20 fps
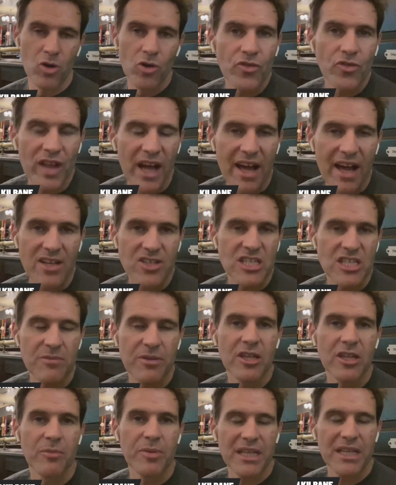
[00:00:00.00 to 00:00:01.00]
more than that
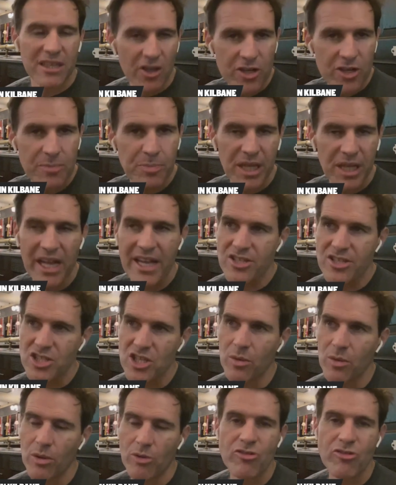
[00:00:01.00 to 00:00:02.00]
actually, but there'll be a lot of
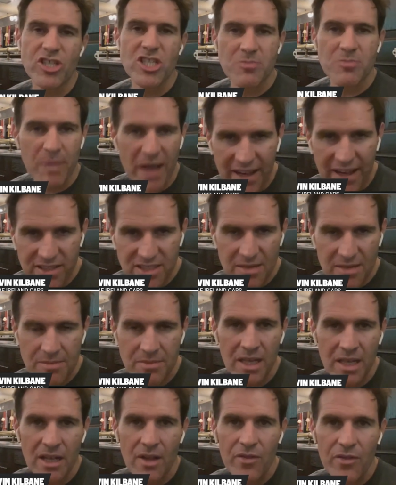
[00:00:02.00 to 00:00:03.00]
players that will respect
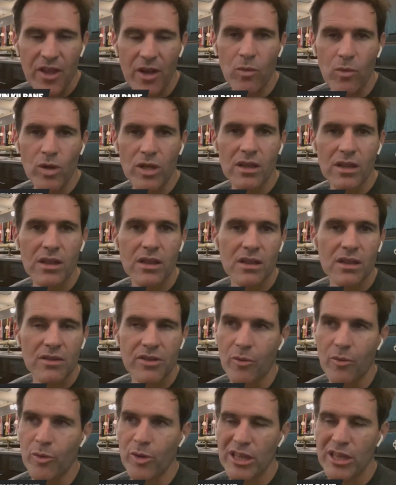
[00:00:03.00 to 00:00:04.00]
him, that will
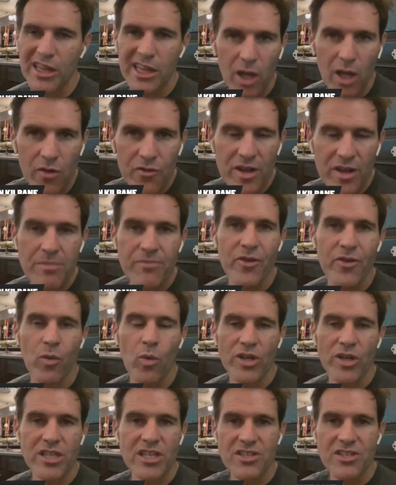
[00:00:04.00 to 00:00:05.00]
that will love him
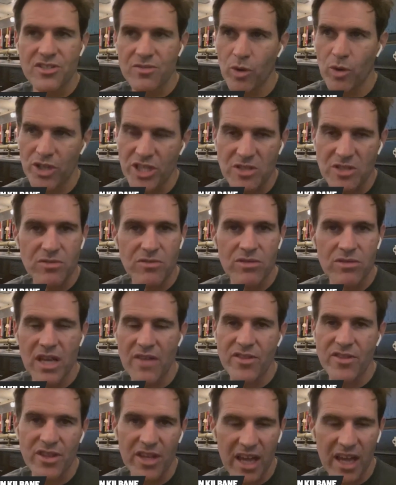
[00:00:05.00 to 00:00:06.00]
for what he's what he's
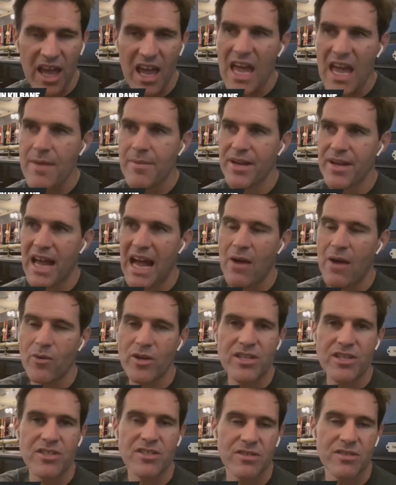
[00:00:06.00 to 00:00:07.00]
given the game and
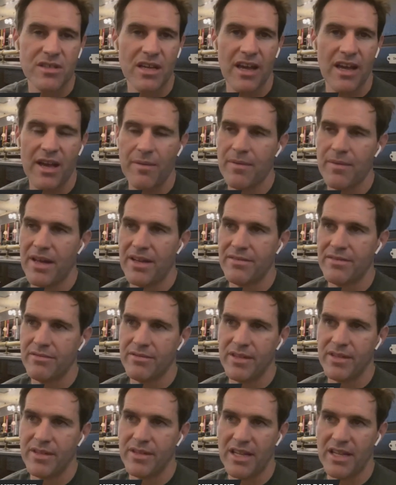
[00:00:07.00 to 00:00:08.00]
how he's um, and
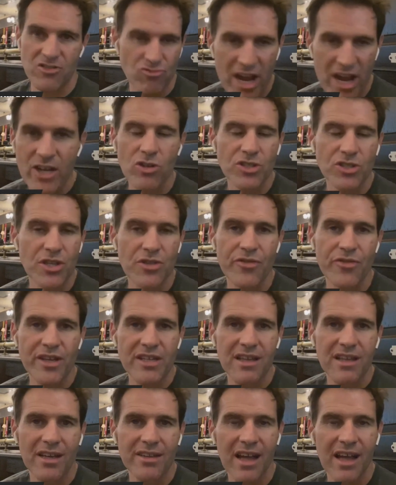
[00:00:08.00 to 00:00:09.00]
his records and
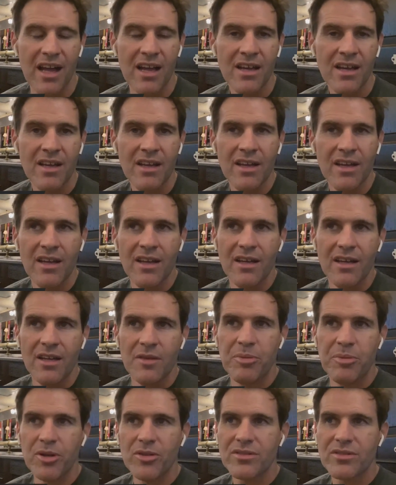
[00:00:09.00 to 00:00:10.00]
things like that.
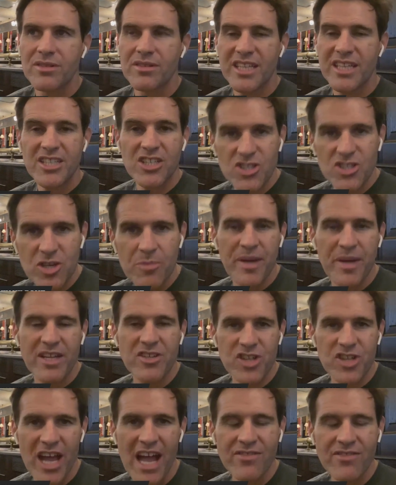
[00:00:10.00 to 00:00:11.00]
But this is your
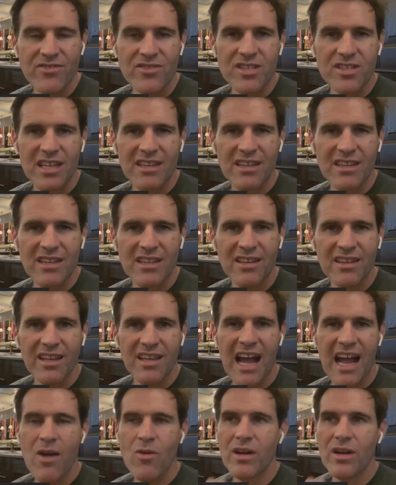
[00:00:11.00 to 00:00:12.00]
big chance, and like
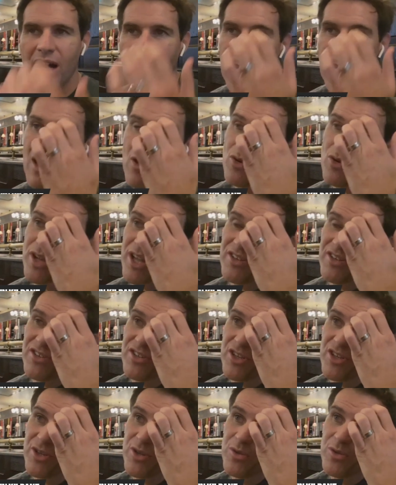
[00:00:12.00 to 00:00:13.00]
how how
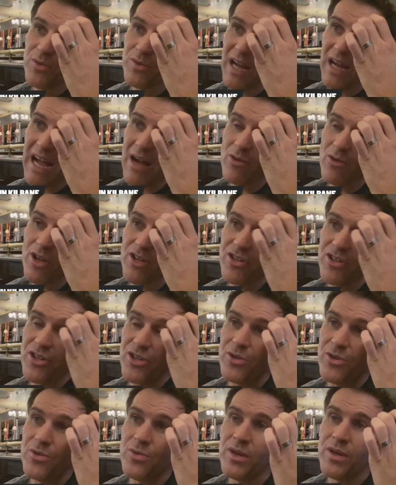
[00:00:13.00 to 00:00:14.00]
can you how can
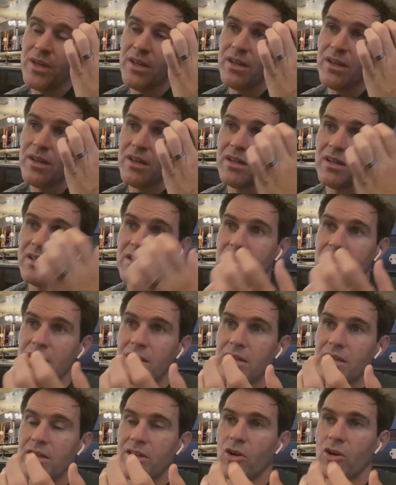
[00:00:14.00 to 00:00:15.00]
you
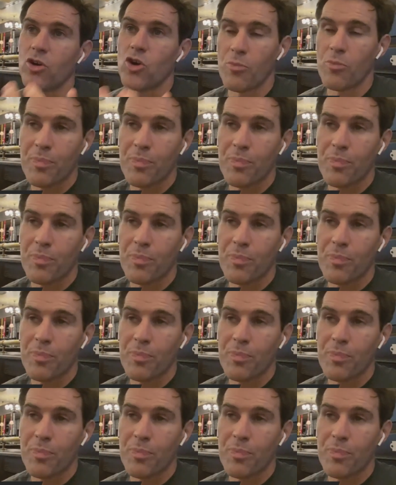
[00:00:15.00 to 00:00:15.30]
you know